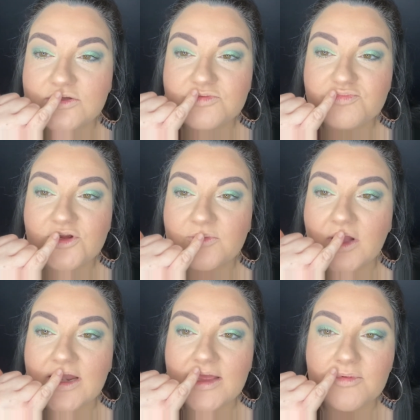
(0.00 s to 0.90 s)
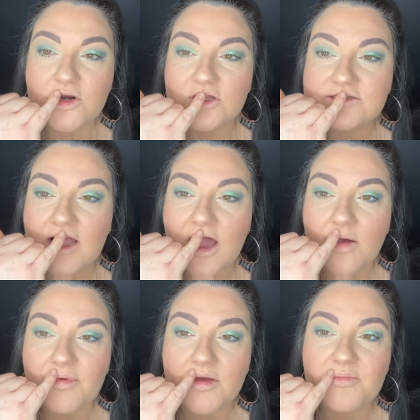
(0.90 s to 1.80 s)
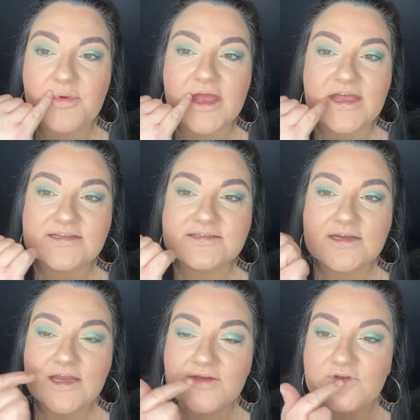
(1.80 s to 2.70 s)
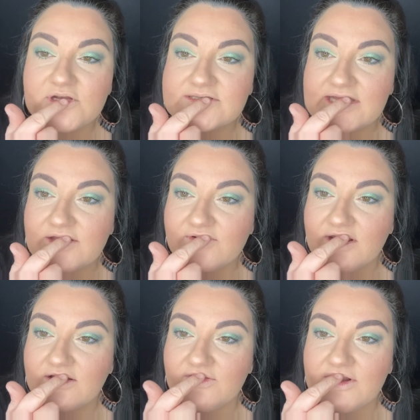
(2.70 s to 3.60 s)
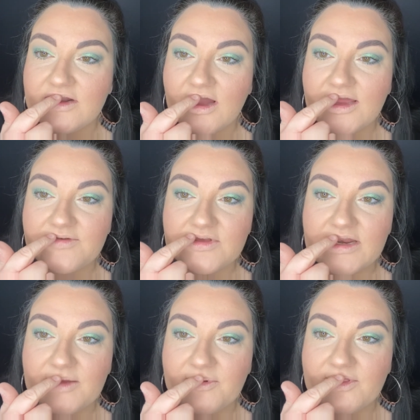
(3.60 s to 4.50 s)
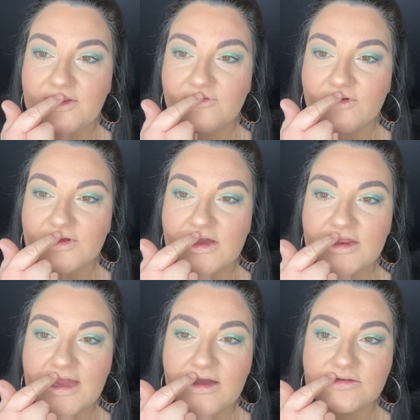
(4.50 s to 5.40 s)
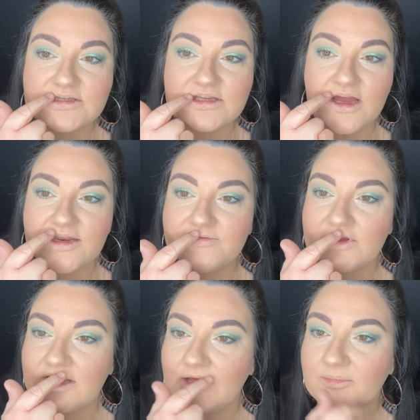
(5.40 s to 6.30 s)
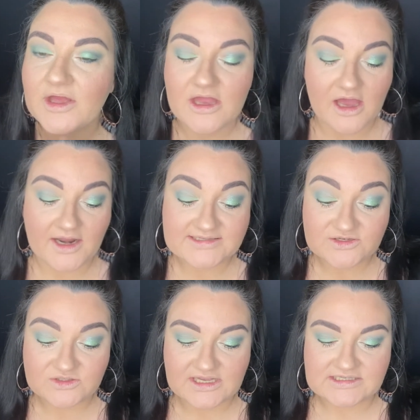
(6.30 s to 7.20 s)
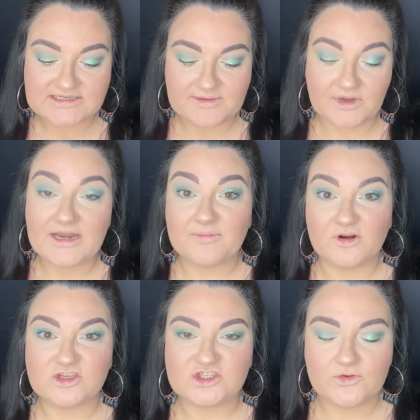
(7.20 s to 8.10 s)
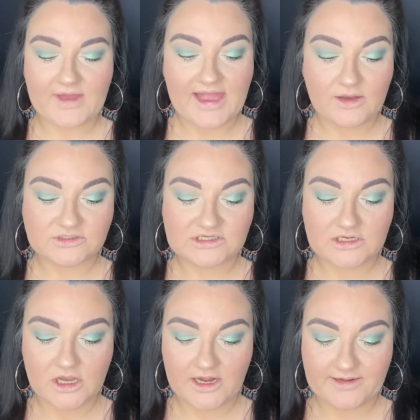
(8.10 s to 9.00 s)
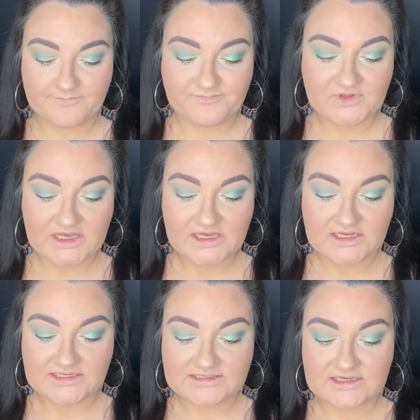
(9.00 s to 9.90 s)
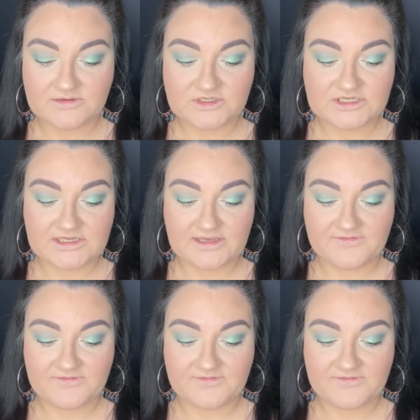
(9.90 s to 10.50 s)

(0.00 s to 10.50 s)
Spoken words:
bring my lip gloss up a bit. You can see you've kind of got the line of your lip and then you've got the kind of outer line of your lip. And I do tend to take my lip gloss to that outer line. So I'm just going to give